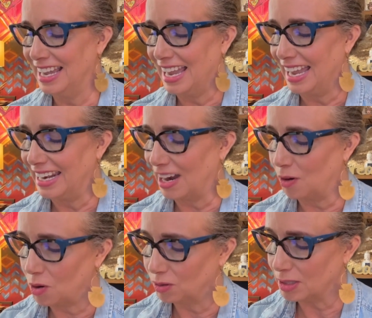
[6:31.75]
And how
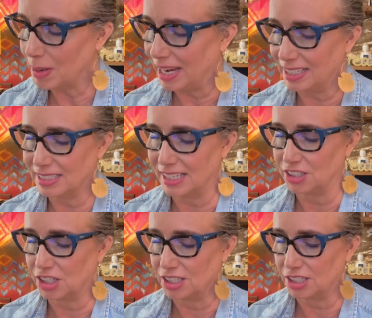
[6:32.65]
only paying
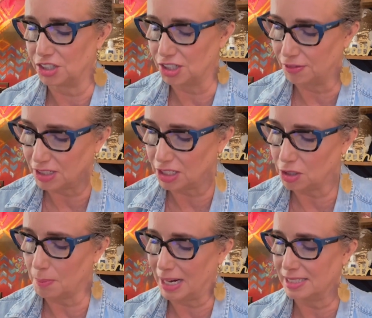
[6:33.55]
attention to shifting
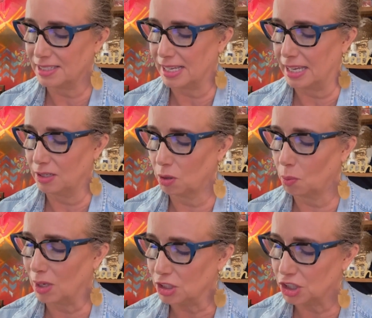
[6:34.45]
your mindset, or
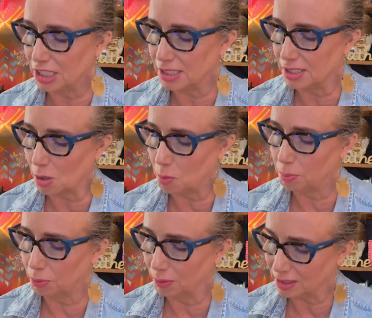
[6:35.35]
what she so
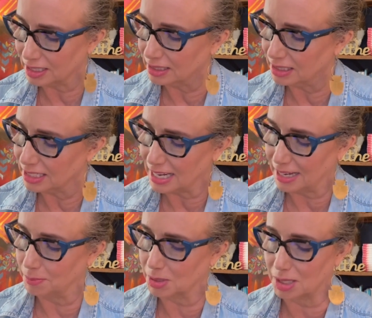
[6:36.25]
brilliantly
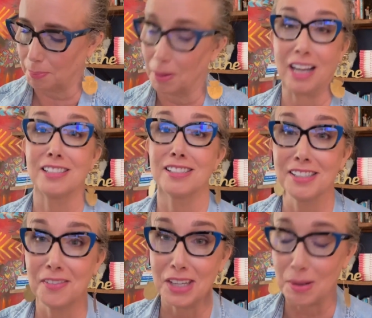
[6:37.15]
names the
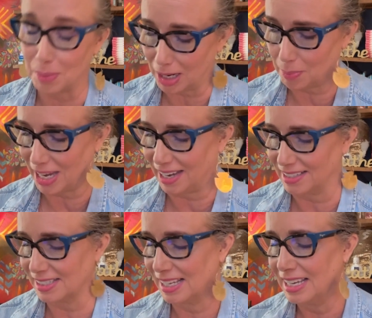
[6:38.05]
positivity
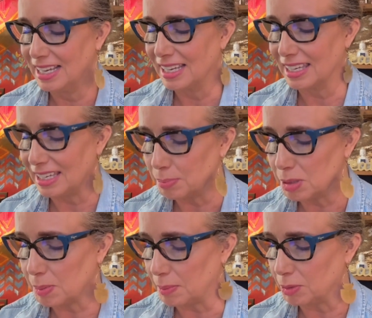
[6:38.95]
bypass,
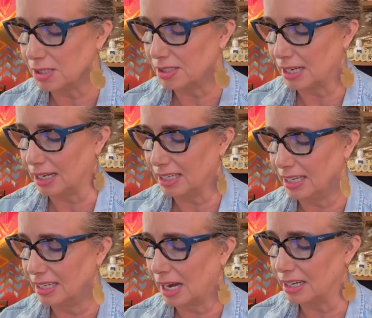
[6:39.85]
keeps people stuck
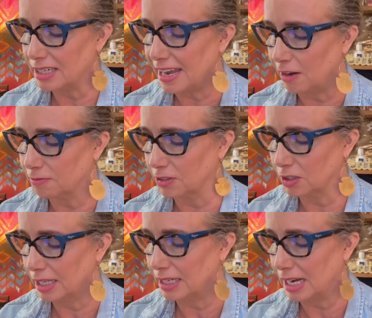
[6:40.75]
in
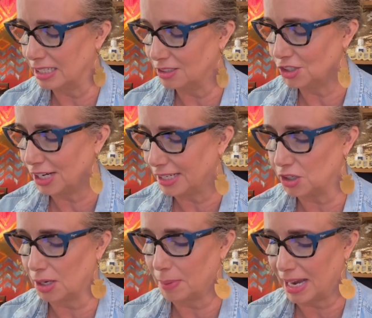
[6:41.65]
unhelpful and
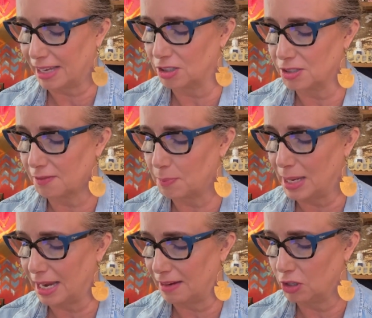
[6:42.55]
unchanging patterns of
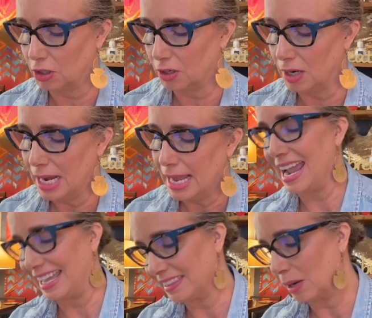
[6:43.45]
behavior.
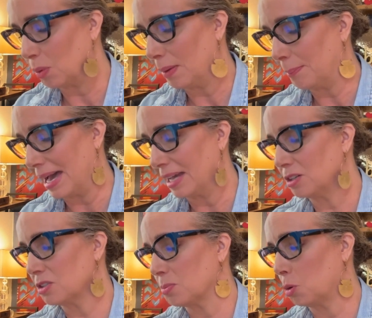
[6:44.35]
And that what
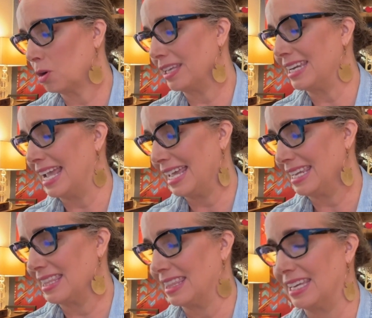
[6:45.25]
matters more than
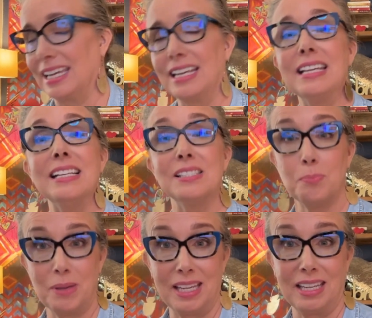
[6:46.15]
anything is
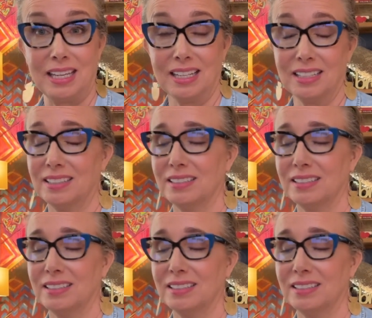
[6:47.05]
being